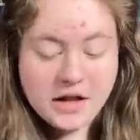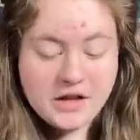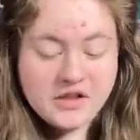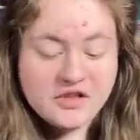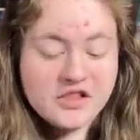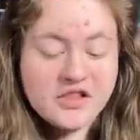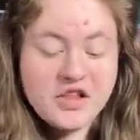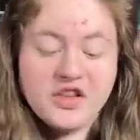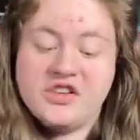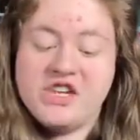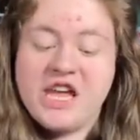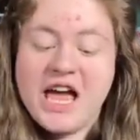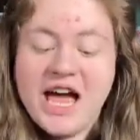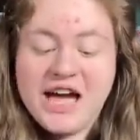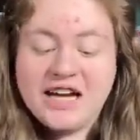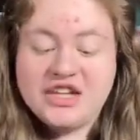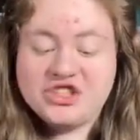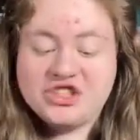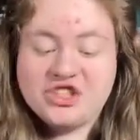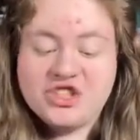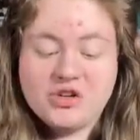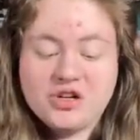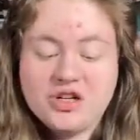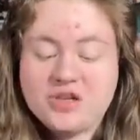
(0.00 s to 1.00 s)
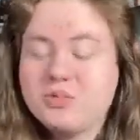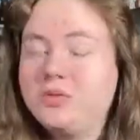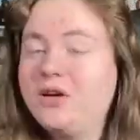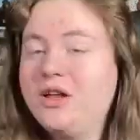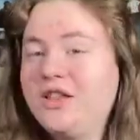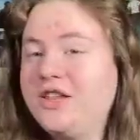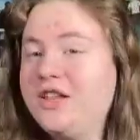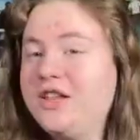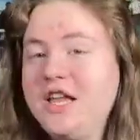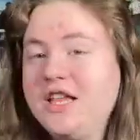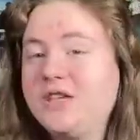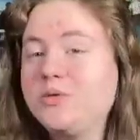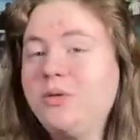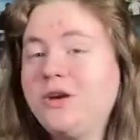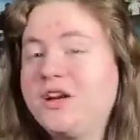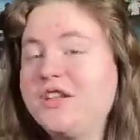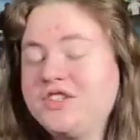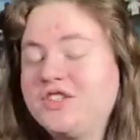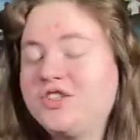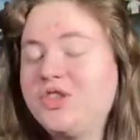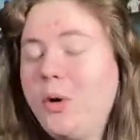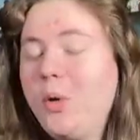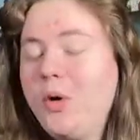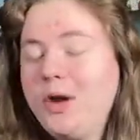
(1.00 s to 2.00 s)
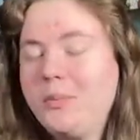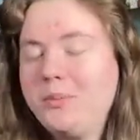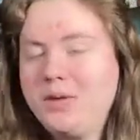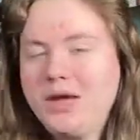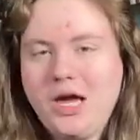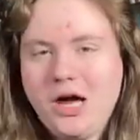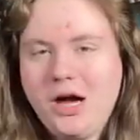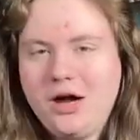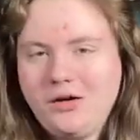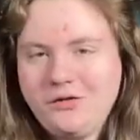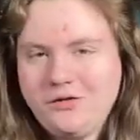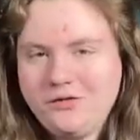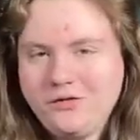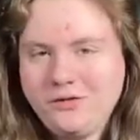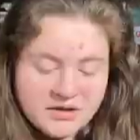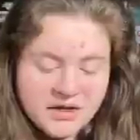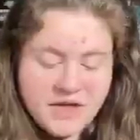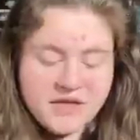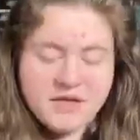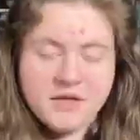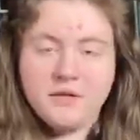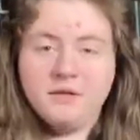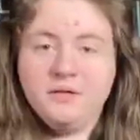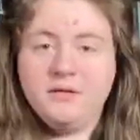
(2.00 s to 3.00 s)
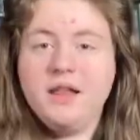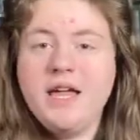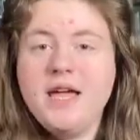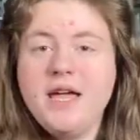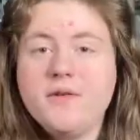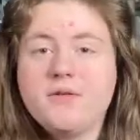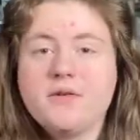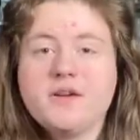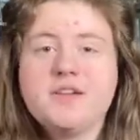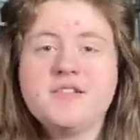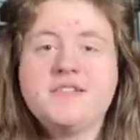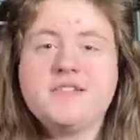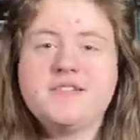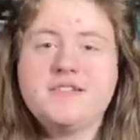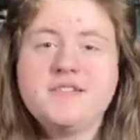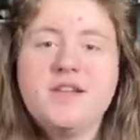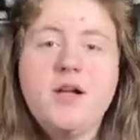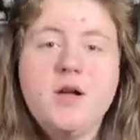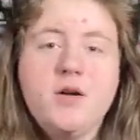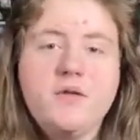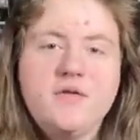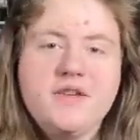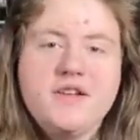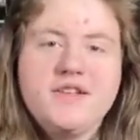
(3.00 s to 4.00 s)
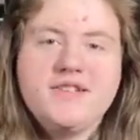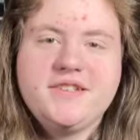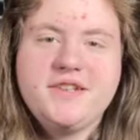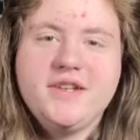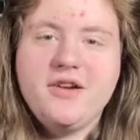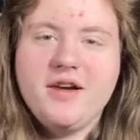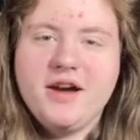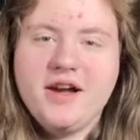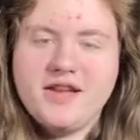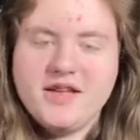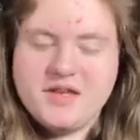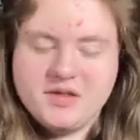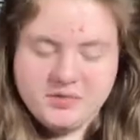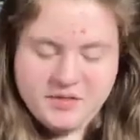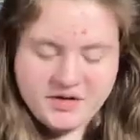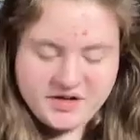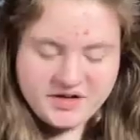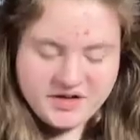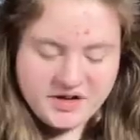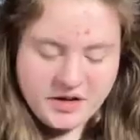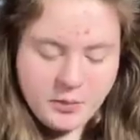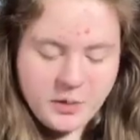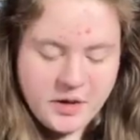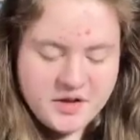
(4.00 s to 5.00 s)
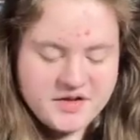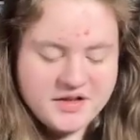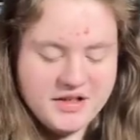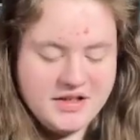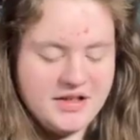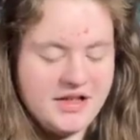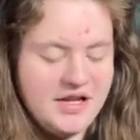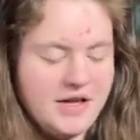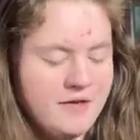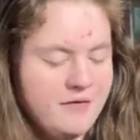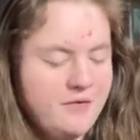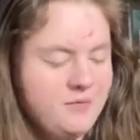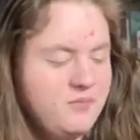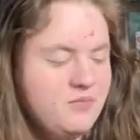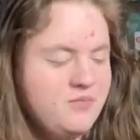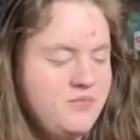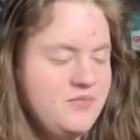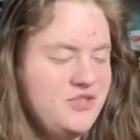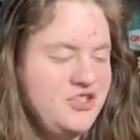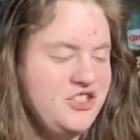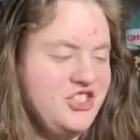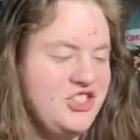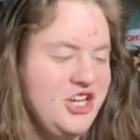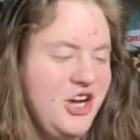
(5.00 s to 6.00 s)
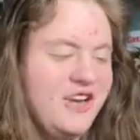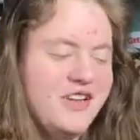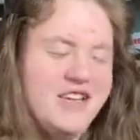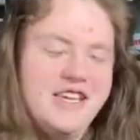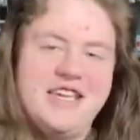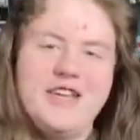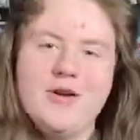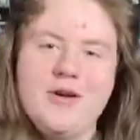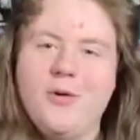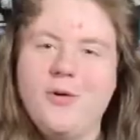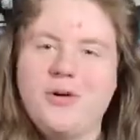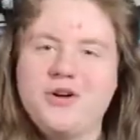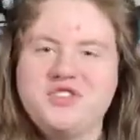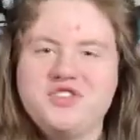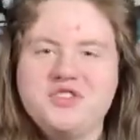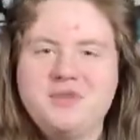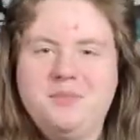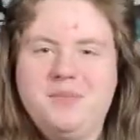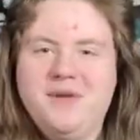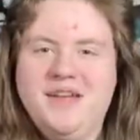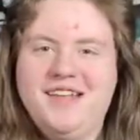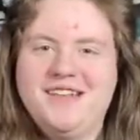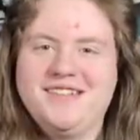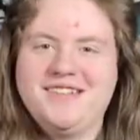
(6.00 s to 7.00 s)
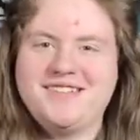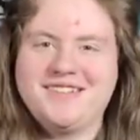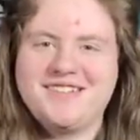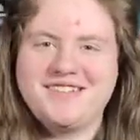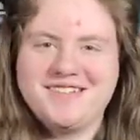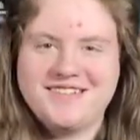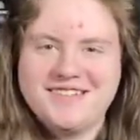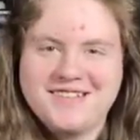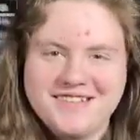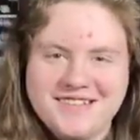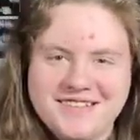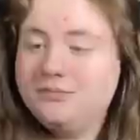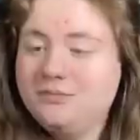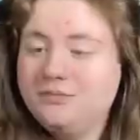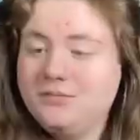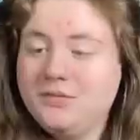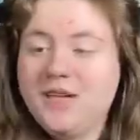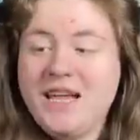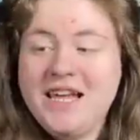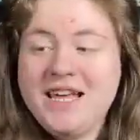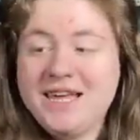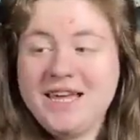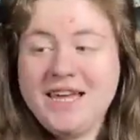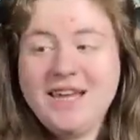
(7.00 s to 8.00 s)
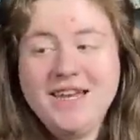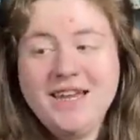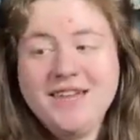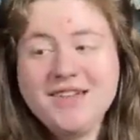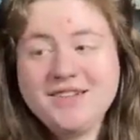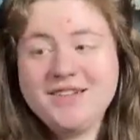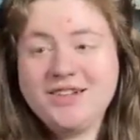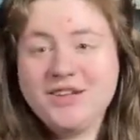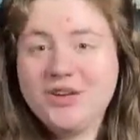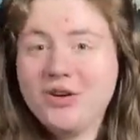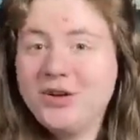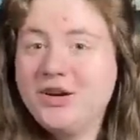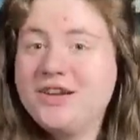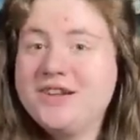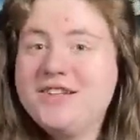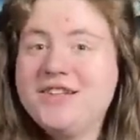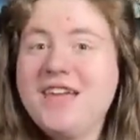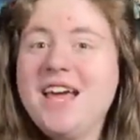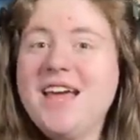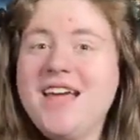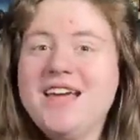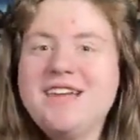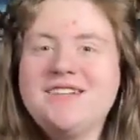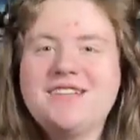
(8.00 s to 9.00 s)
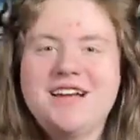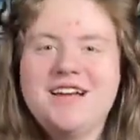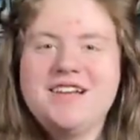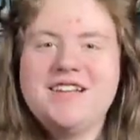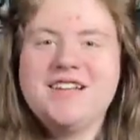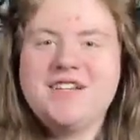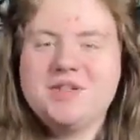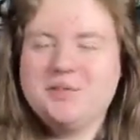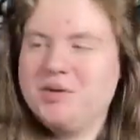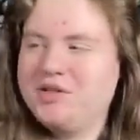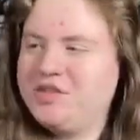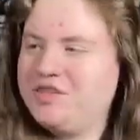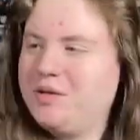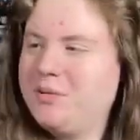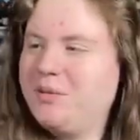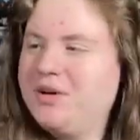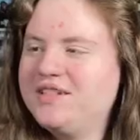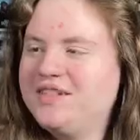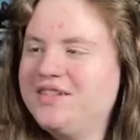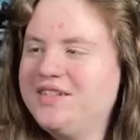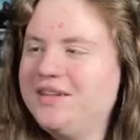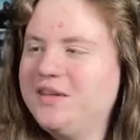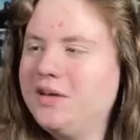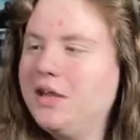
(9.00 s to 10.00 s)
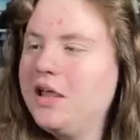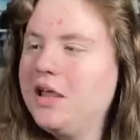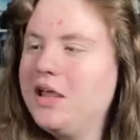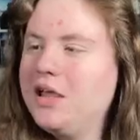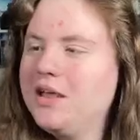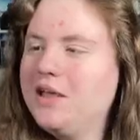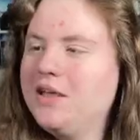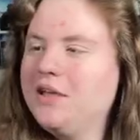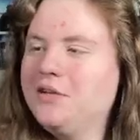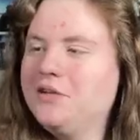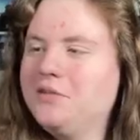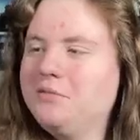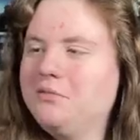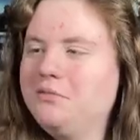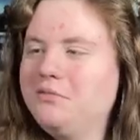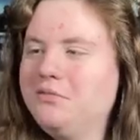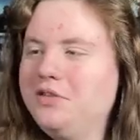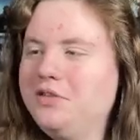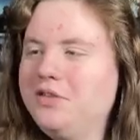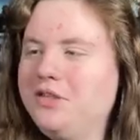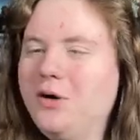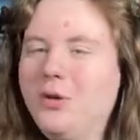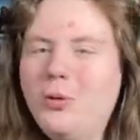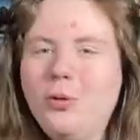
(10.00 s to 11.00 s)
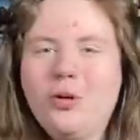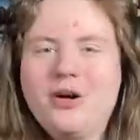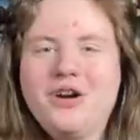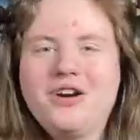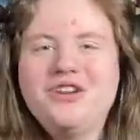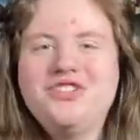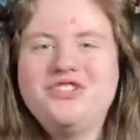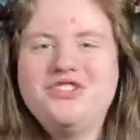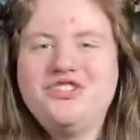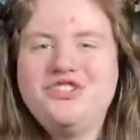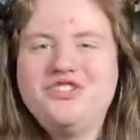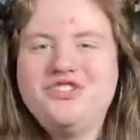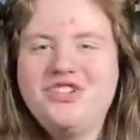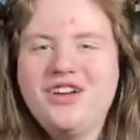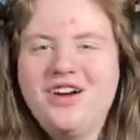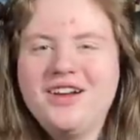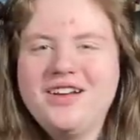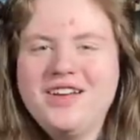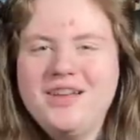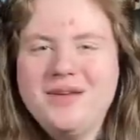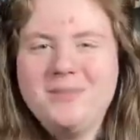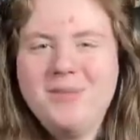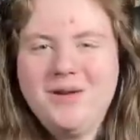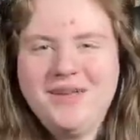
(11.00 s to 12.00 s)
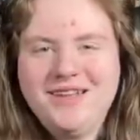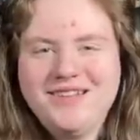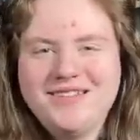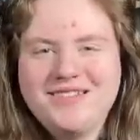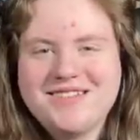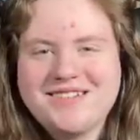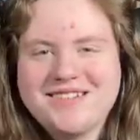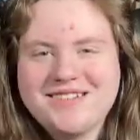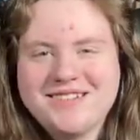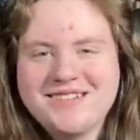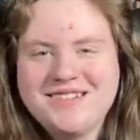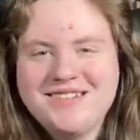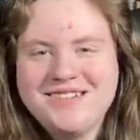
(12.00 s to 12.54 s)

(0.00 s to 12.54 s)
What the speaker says: the texture is what's throwing me off. Like, the flavor itself is good. I just wish there wasn't a lot of chunky orange bits. Like, it is a good taste. I just wish there wasn't the orange chunky bits.